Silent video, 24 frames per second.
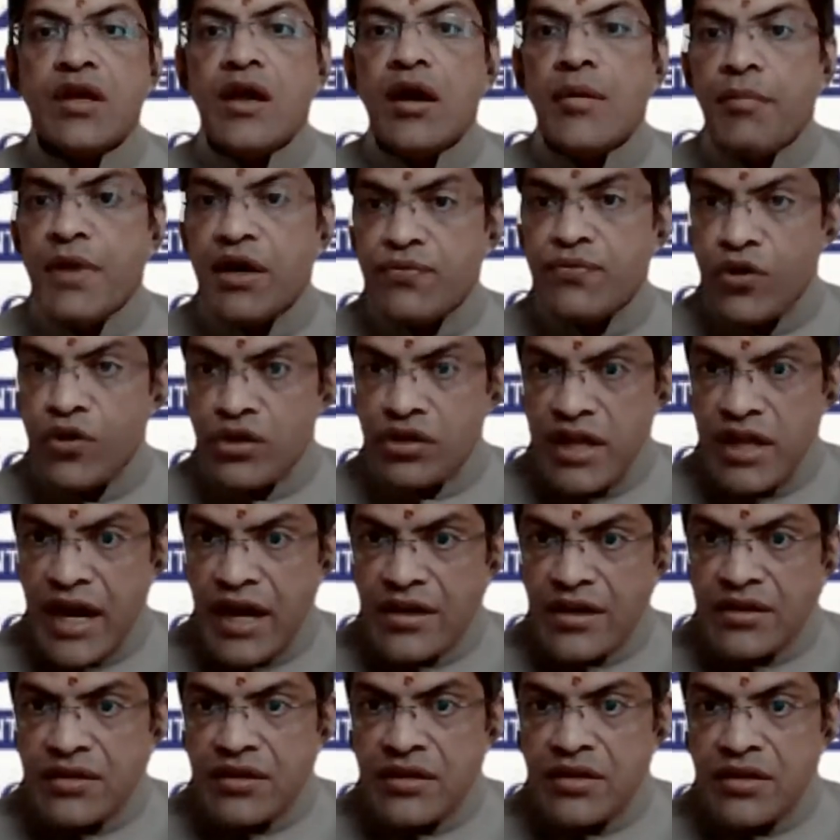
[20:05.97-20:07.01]
But for
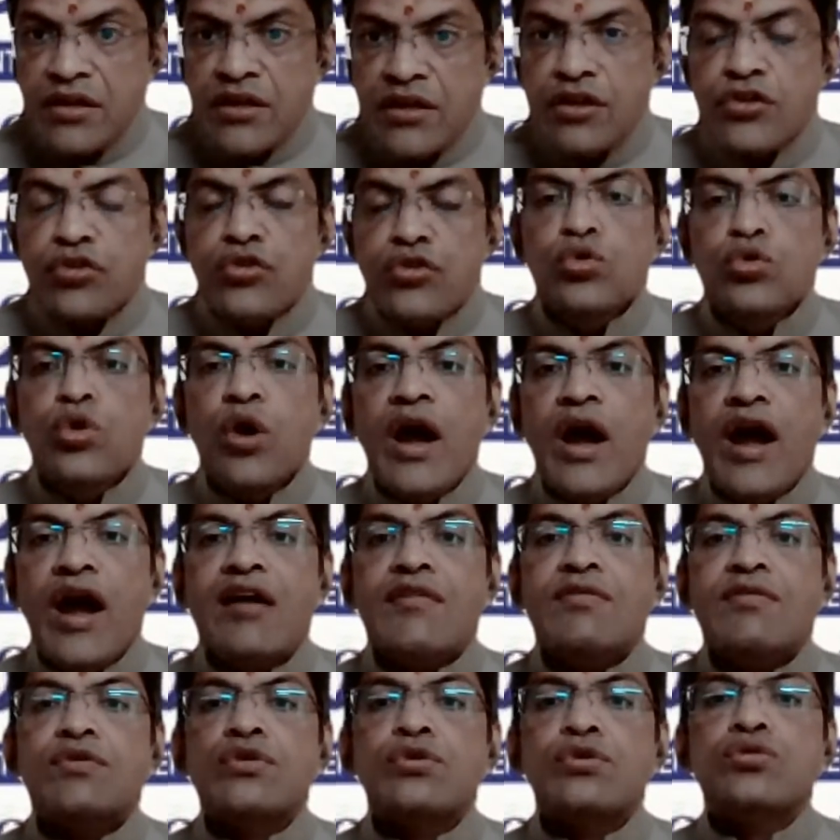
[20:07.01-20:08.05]
that, you
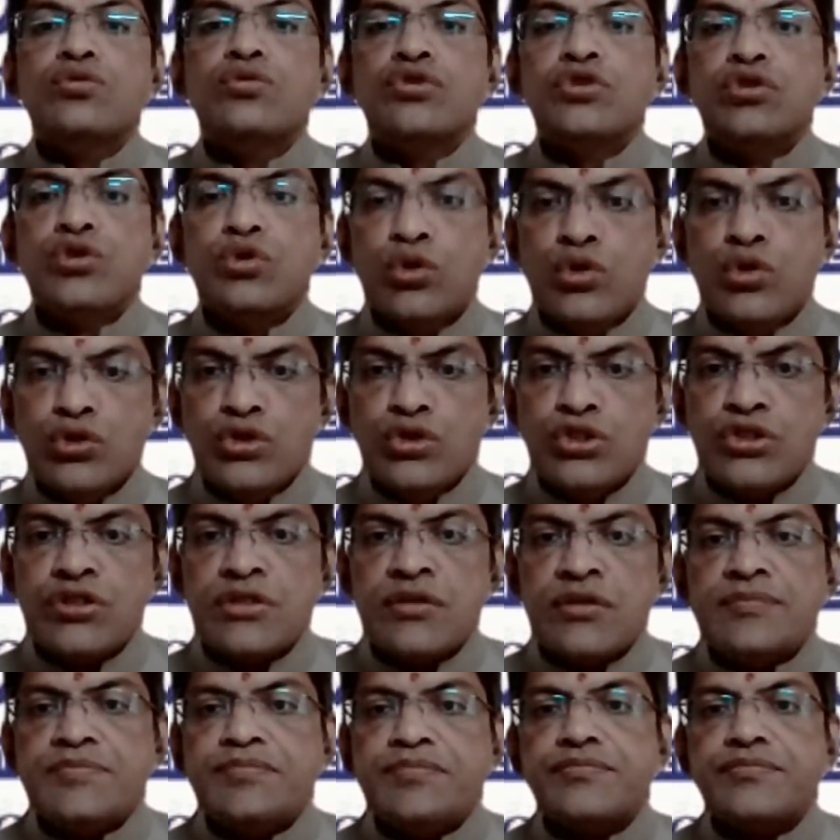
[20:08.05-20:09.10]
have to use